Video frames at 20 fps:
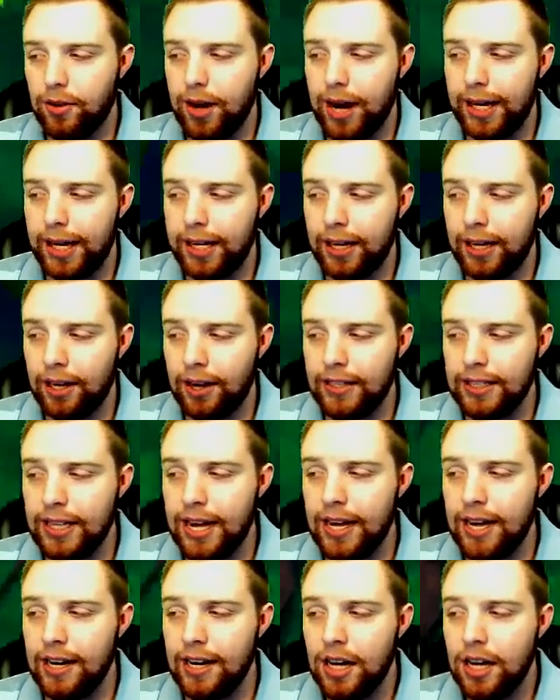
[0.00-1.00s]
right here, and
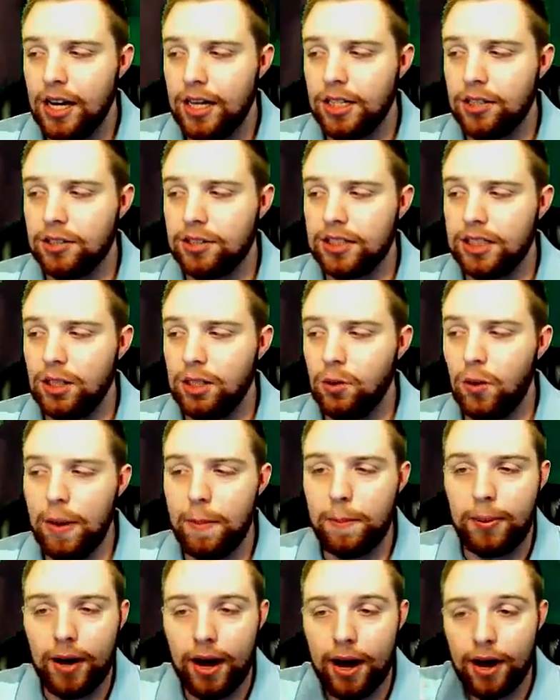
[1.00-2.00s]
then you'll see
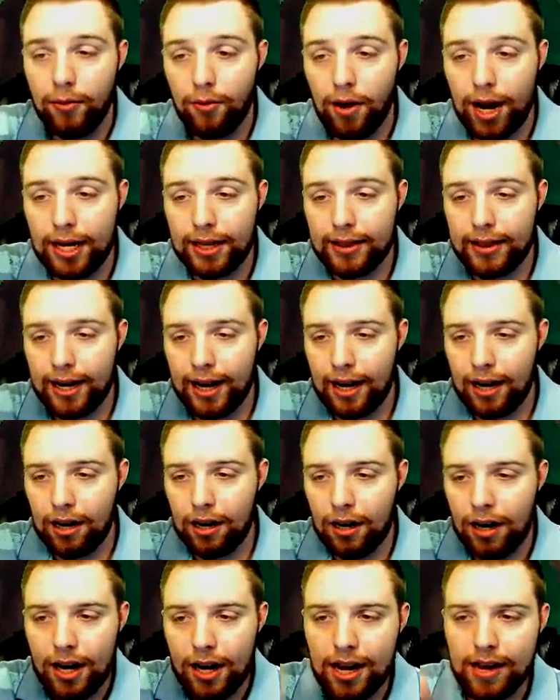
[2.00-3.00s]
Wimpod right
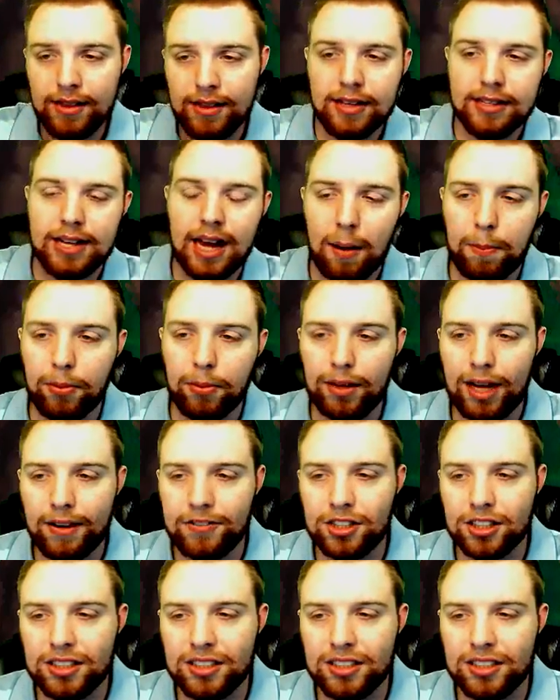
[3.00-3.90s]
there in the top left,